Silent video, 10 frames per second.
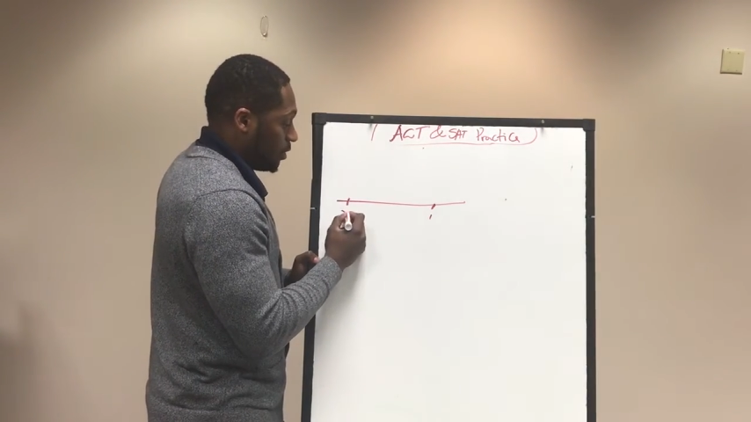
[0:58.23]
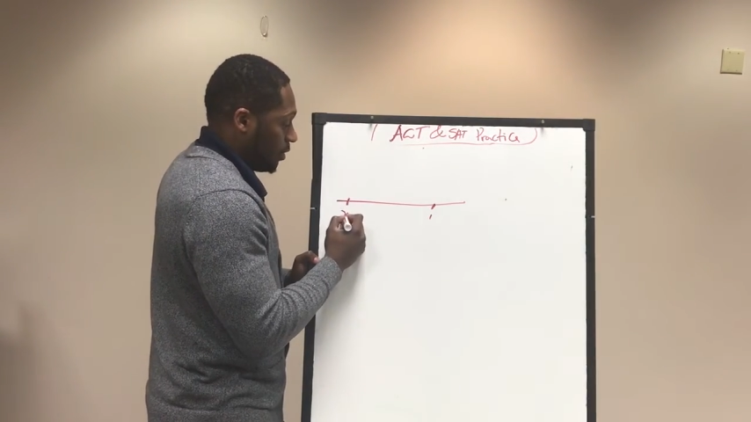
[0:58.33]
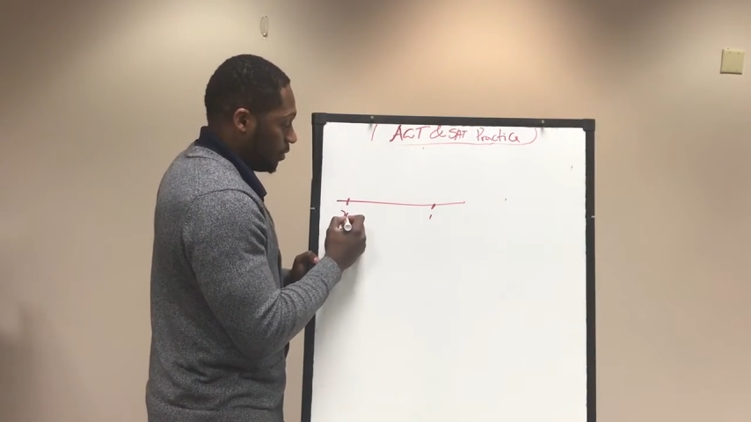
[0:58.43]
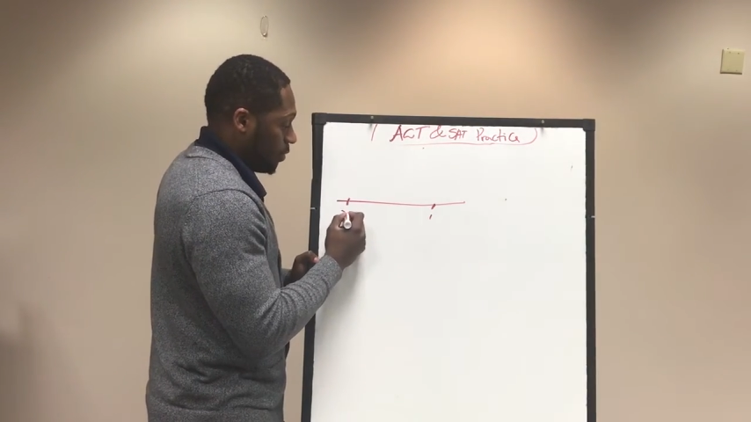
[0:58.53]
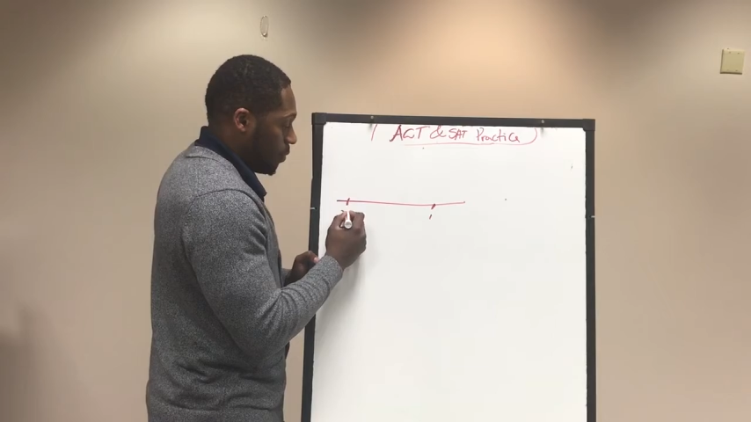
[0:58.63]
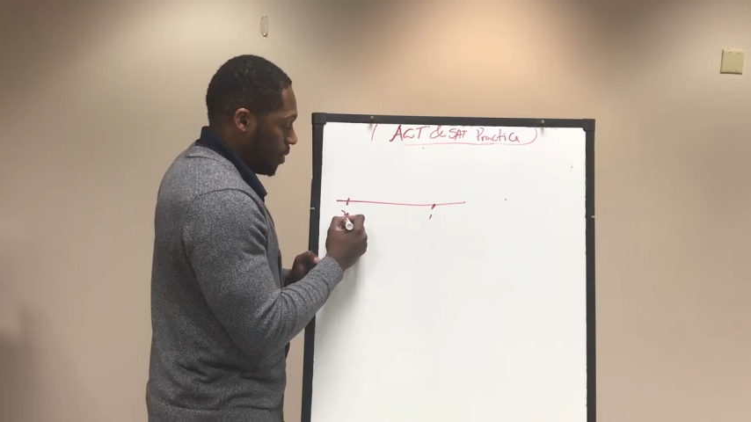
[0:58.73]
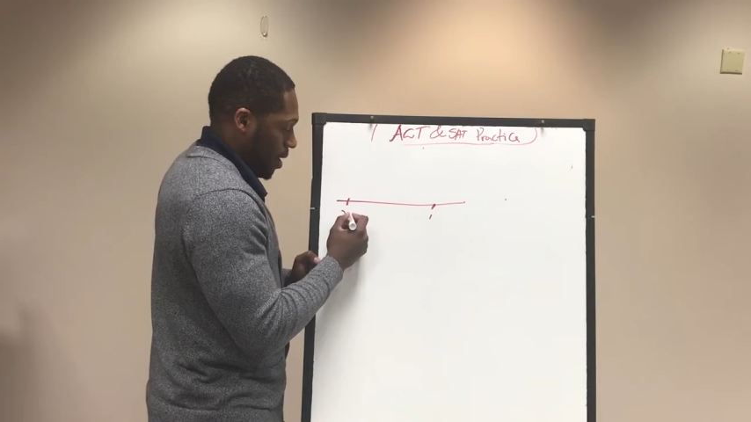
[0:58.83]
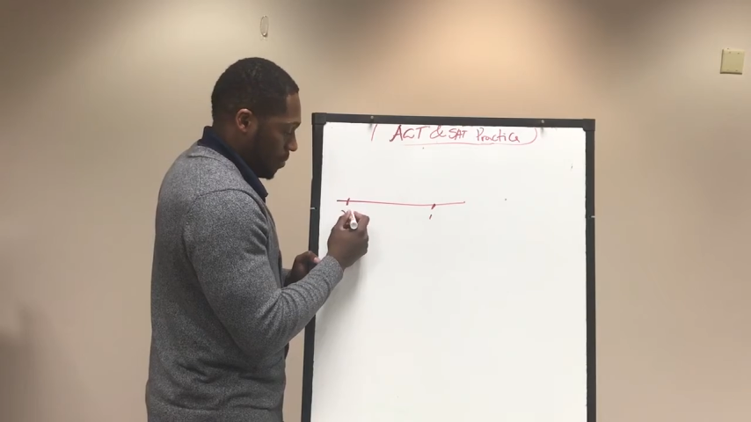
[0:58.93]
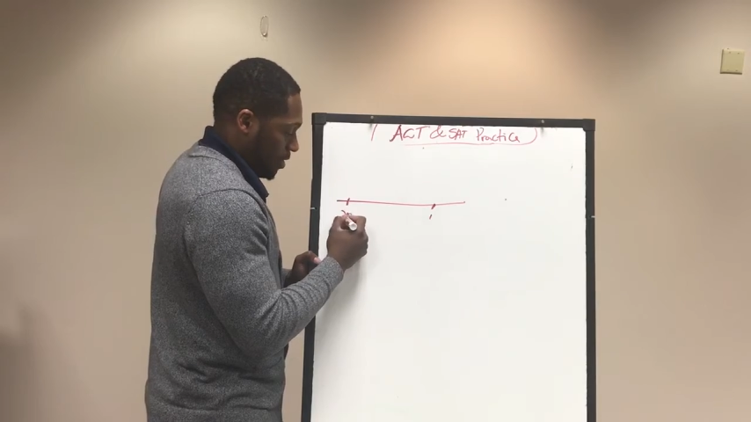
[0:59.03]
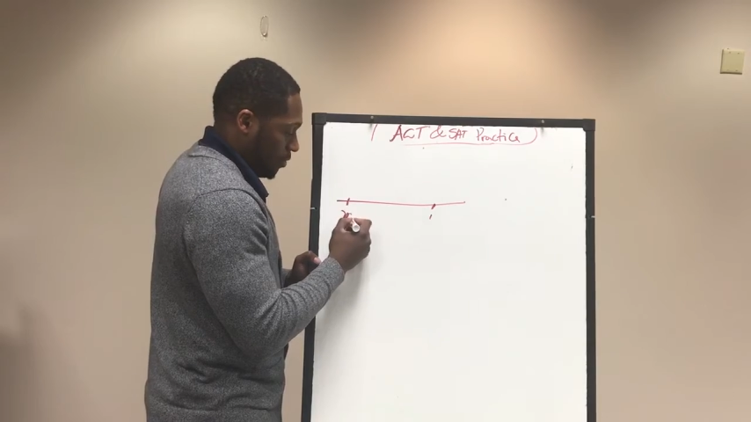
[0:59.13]
We don't know
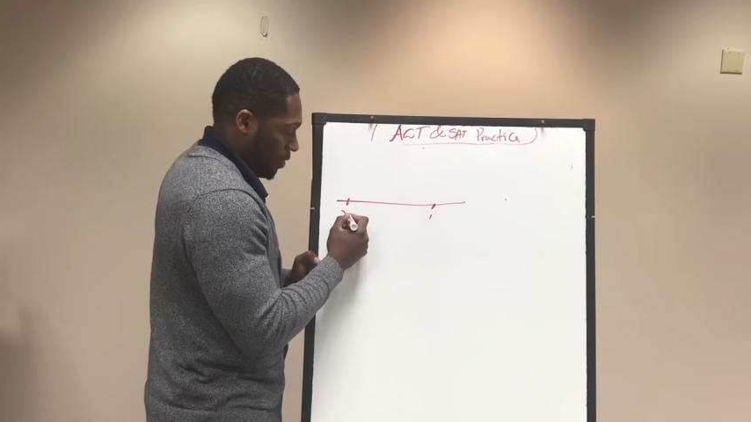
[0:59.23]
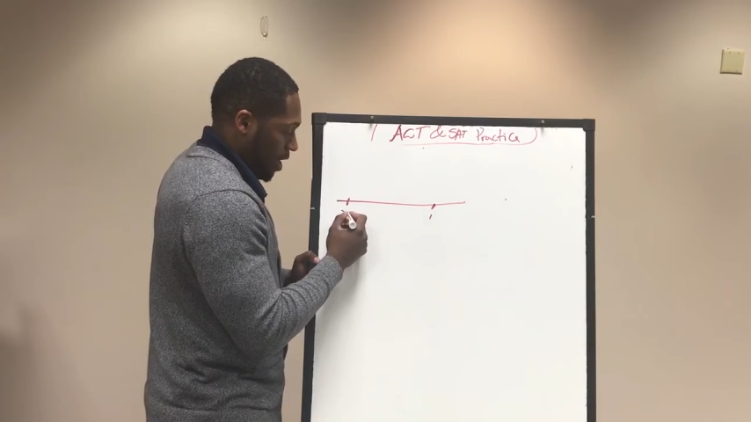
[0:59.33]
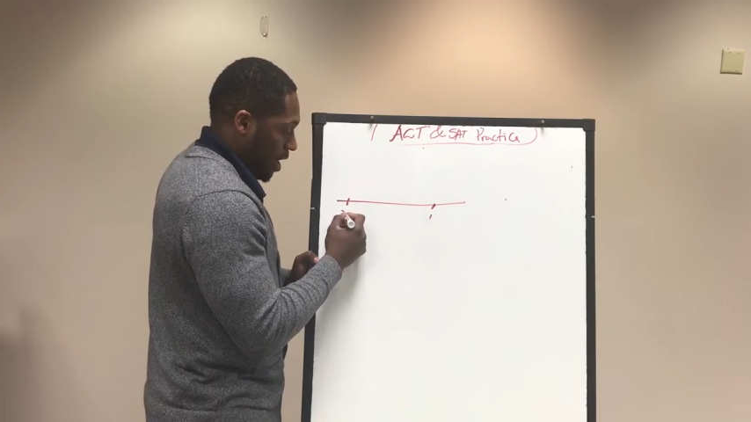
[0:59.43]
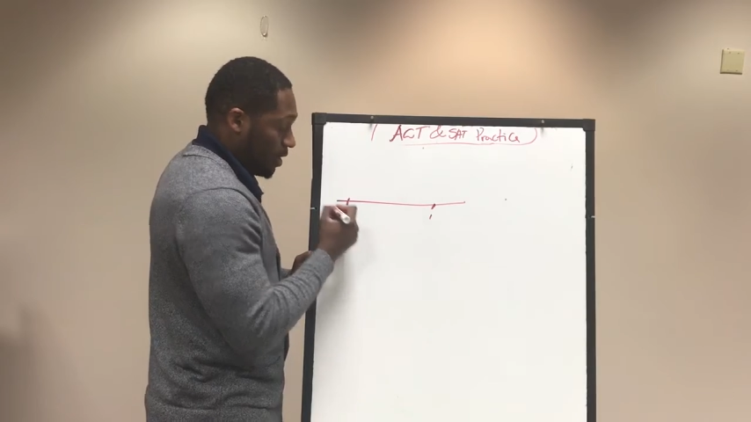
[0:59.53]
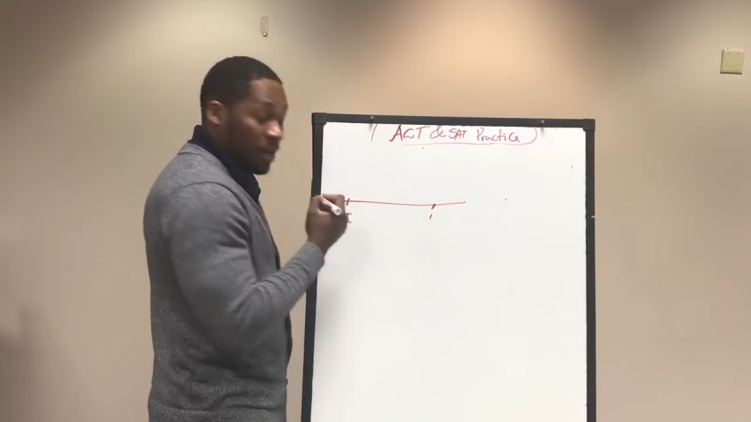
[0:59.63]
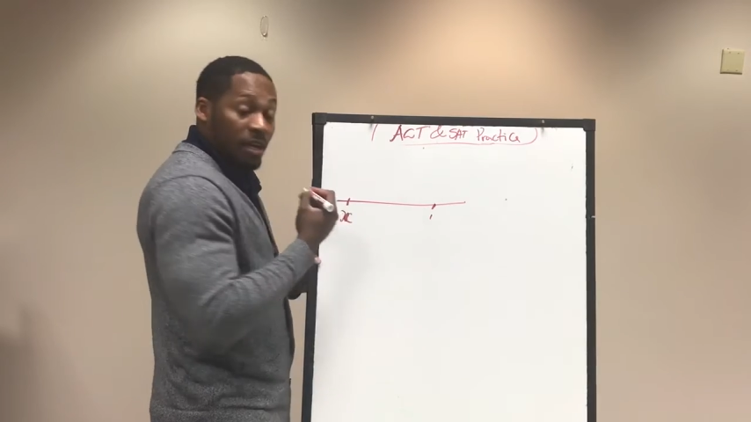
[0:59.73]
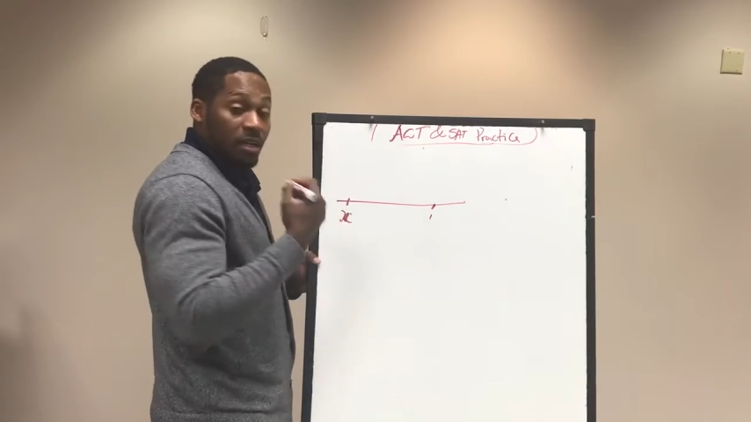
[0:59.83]
how many we had.